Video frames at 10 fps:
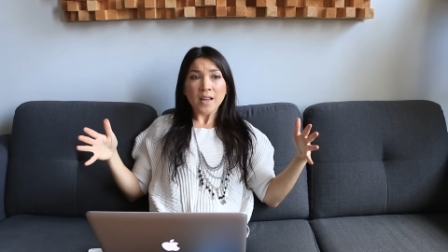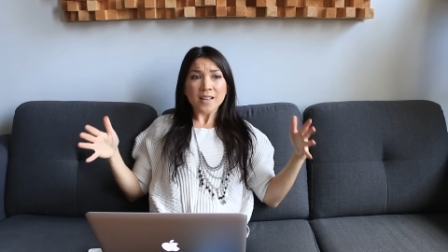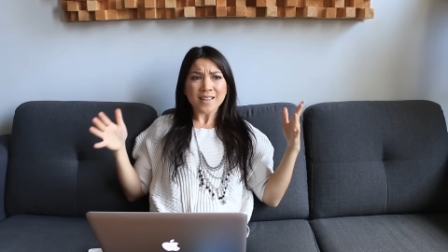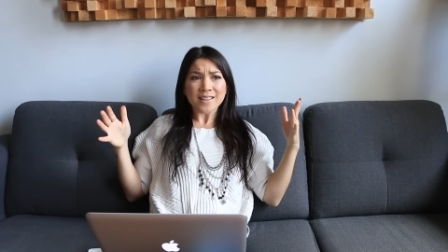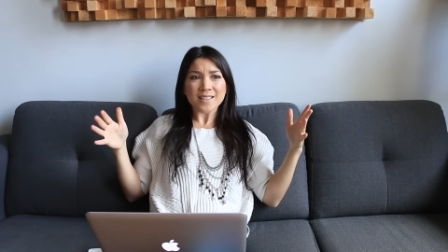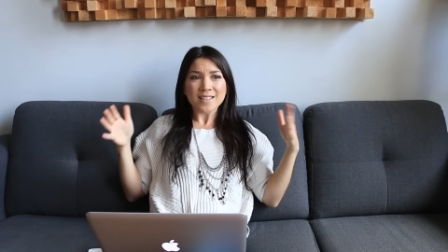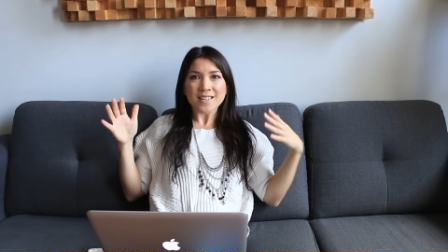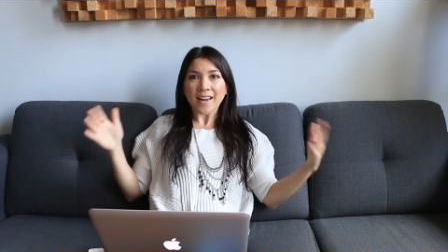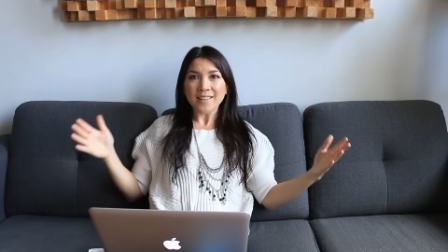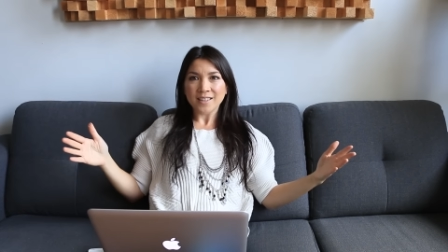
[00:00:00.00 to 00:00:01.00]
is that this is a
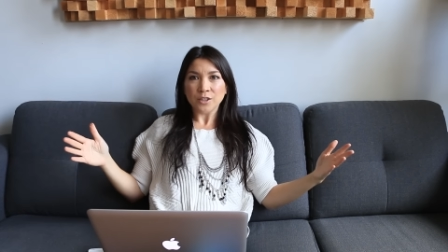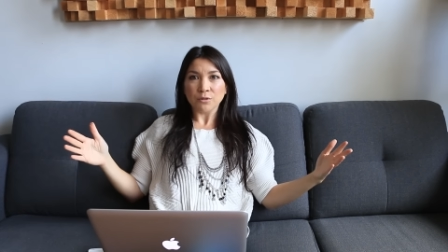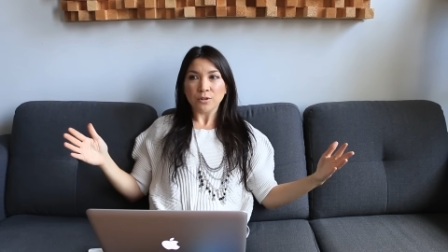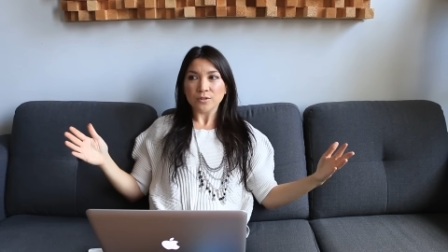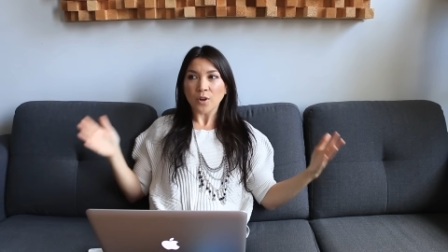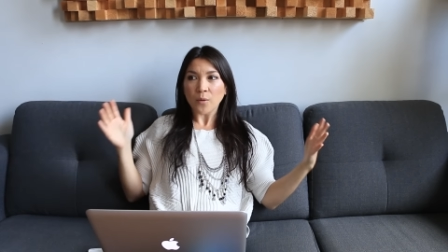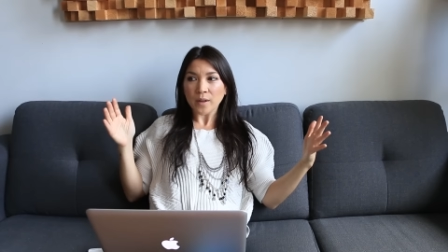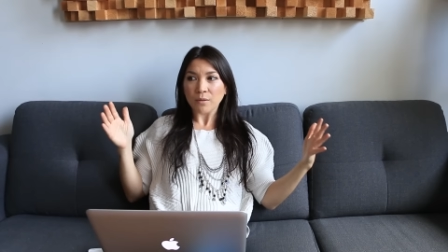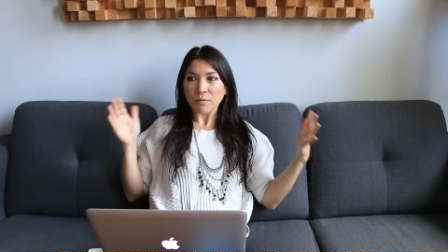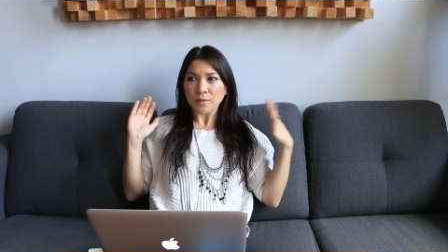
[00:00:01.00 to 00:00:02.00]
19-year-old
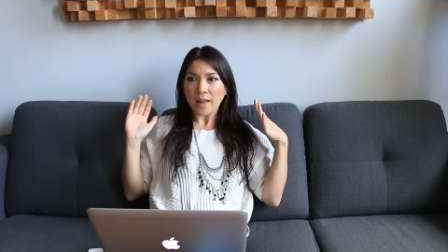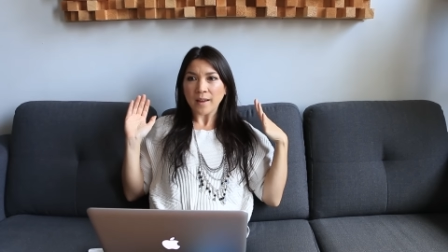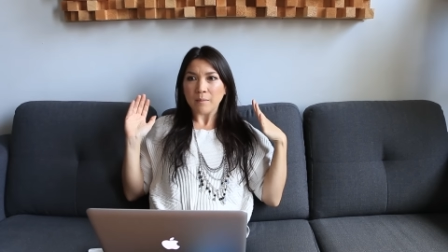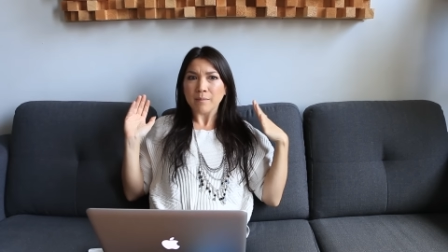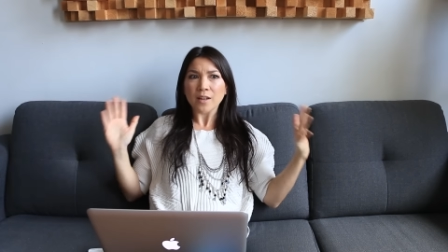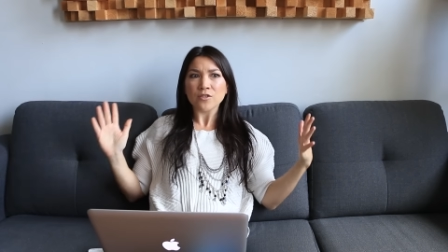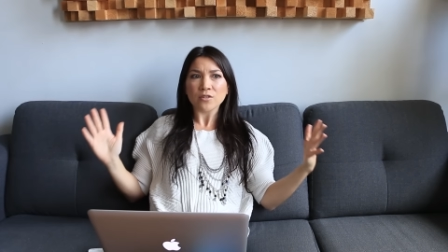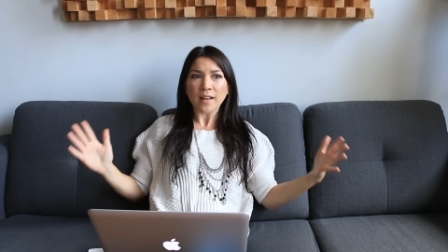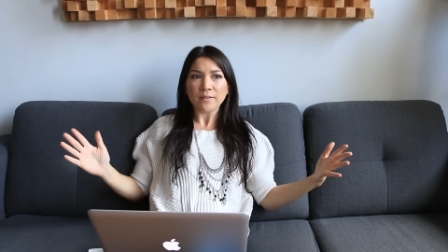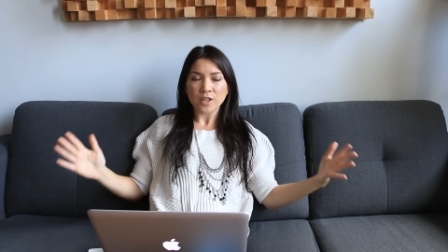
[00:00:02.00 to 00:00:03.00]
going through like
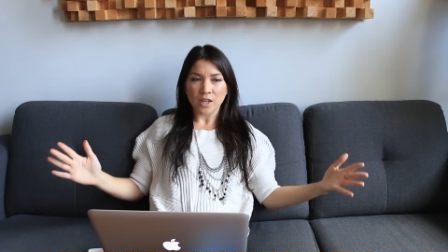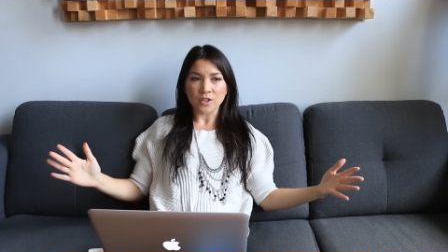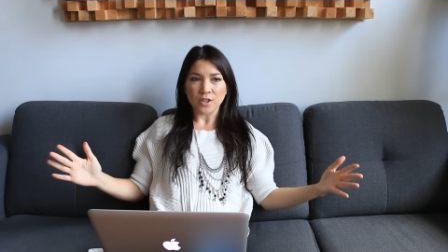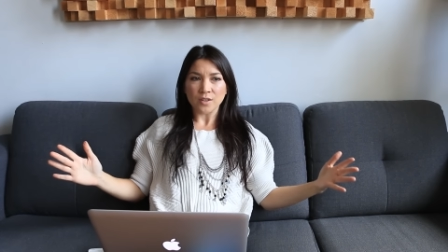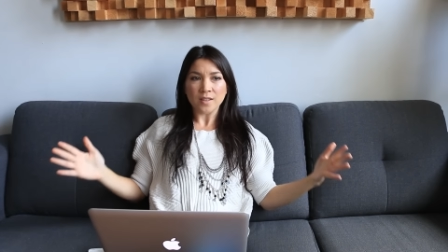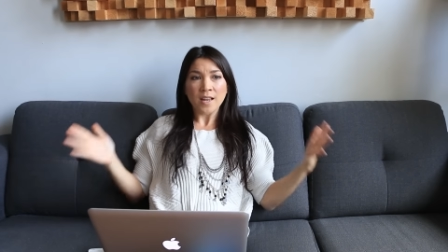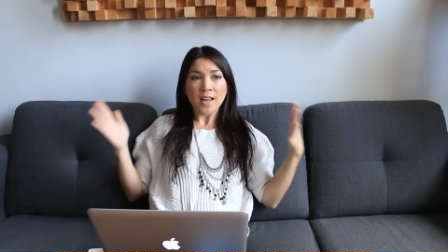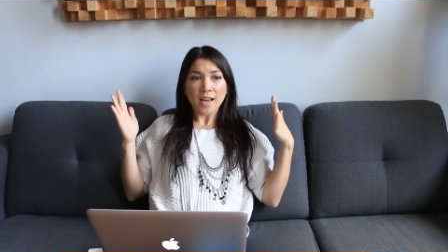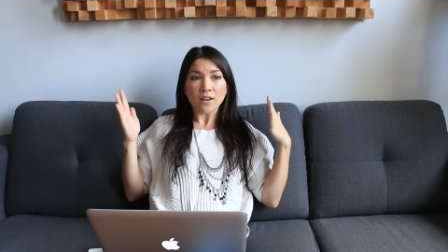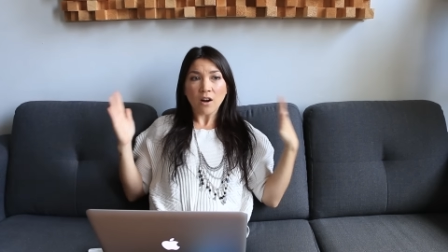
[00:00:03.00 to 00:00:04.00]
major life changes
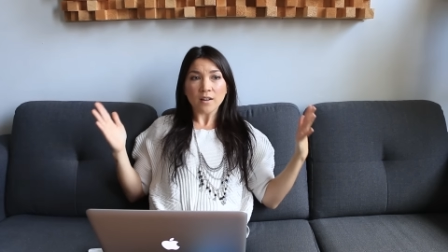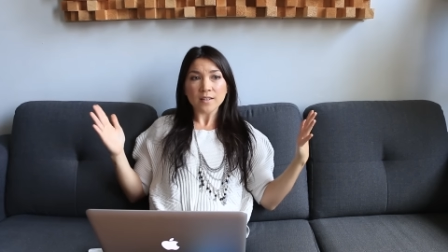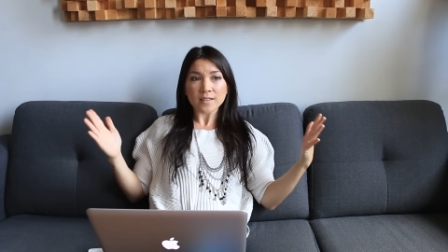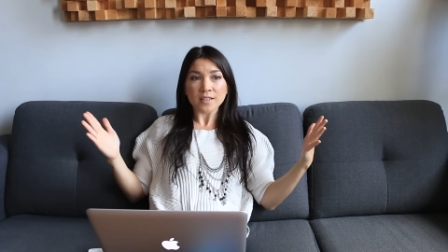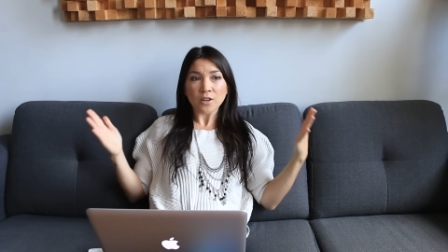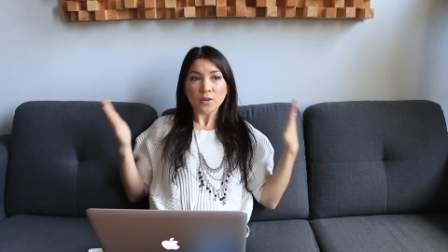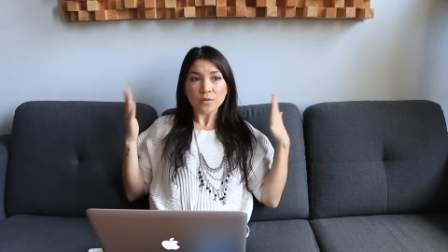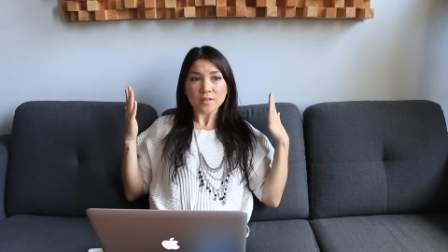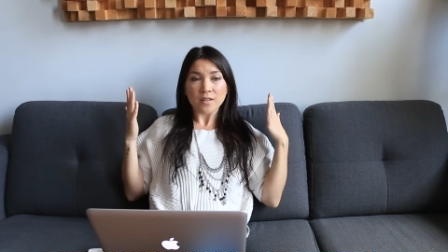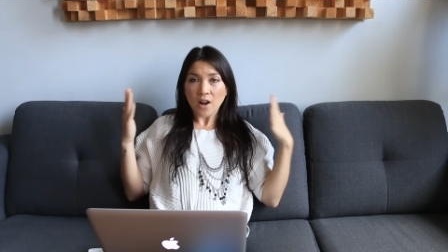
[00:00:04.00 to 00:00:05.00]
and honestly
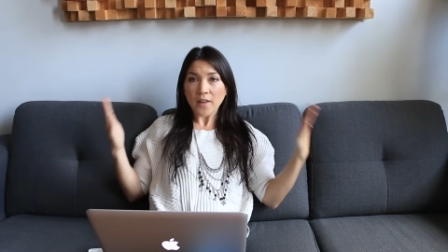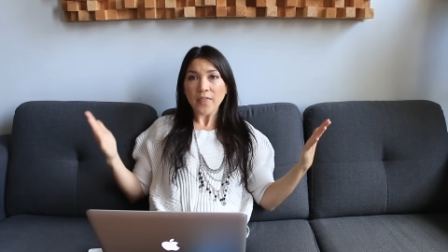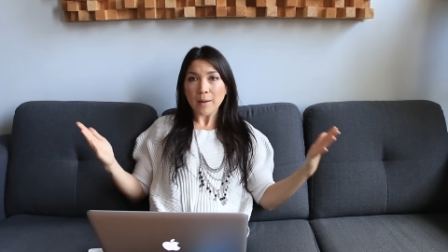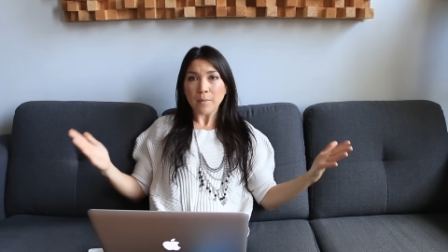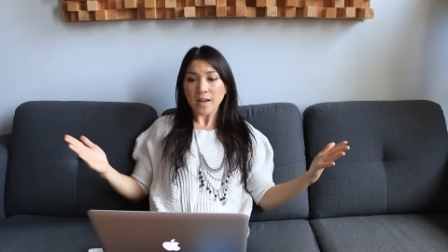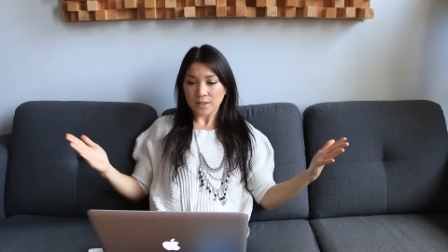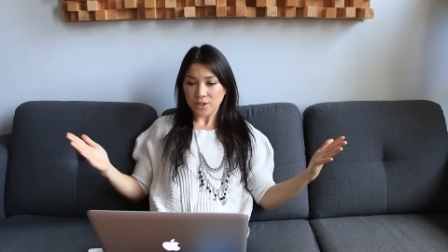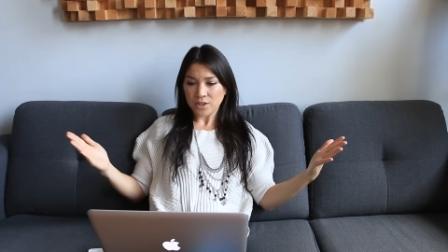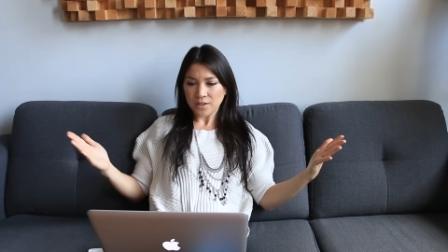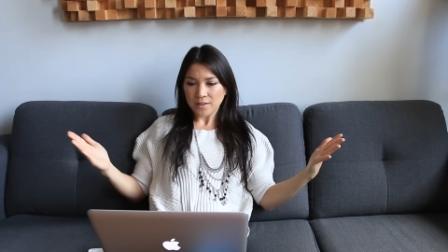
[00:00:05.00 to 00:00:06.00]
knows not that
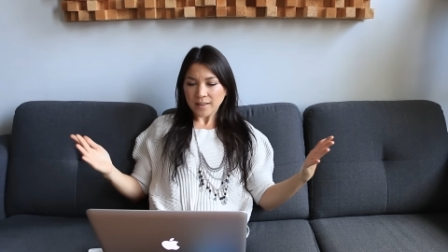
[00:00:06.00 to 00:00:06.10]
much.